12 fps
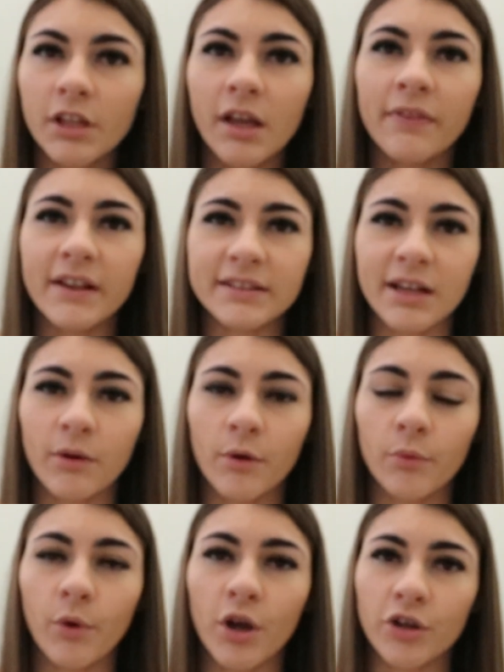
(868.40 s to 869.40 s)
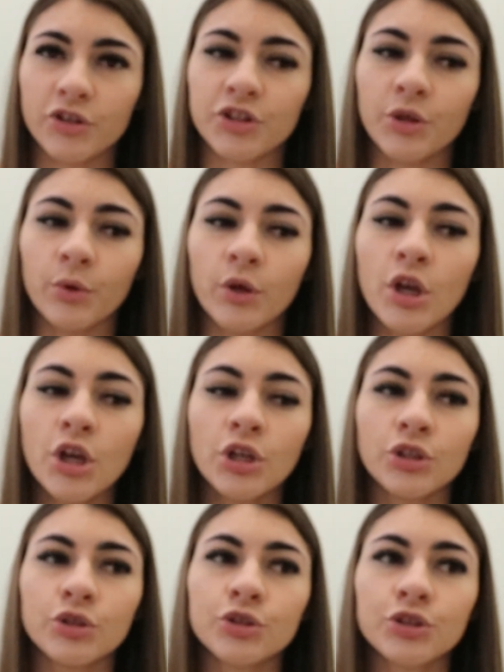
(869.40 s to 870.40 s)
and that's how it works so
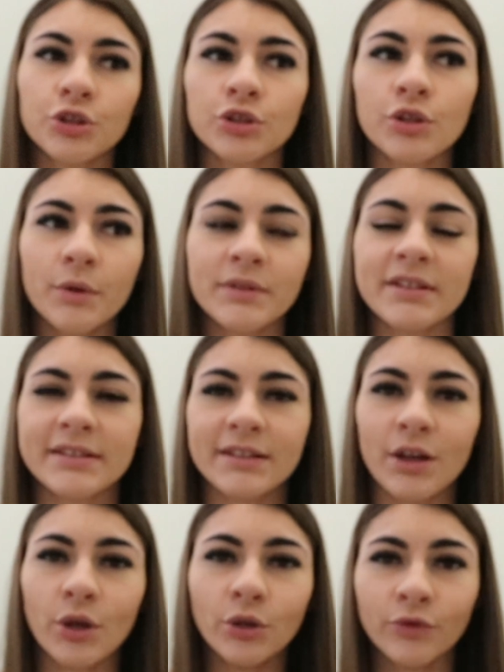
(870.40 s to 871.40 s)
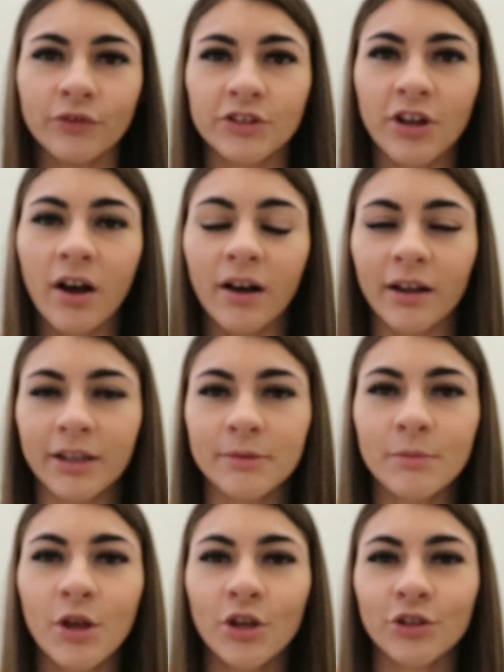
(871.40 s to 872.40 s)
you should notice that over
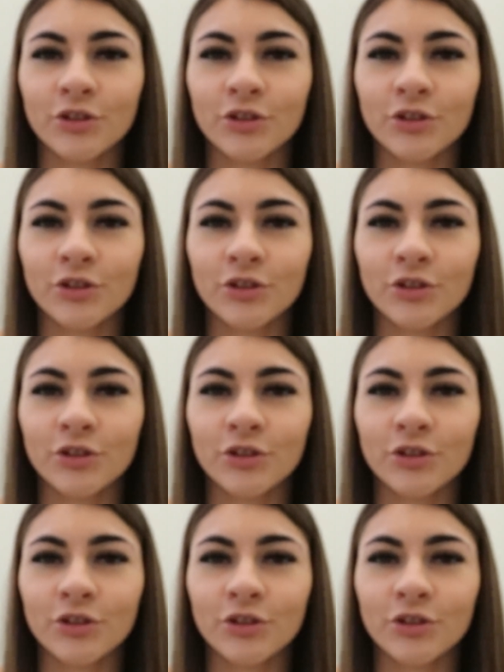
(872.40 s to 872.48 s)
time